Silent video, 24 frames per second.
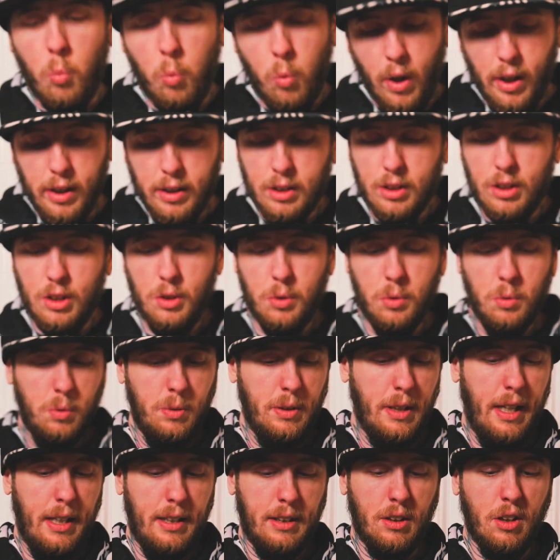what you
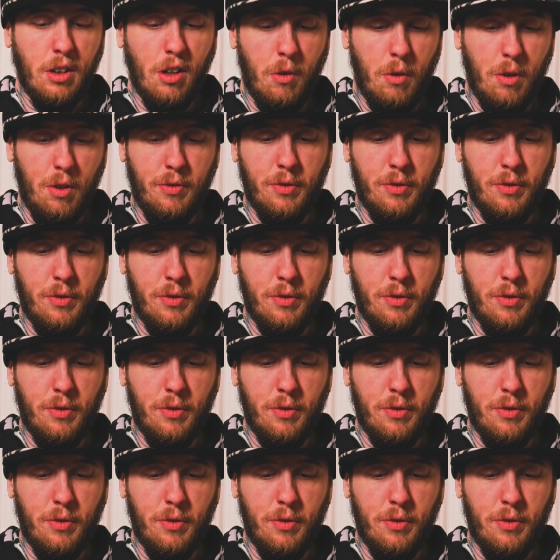let go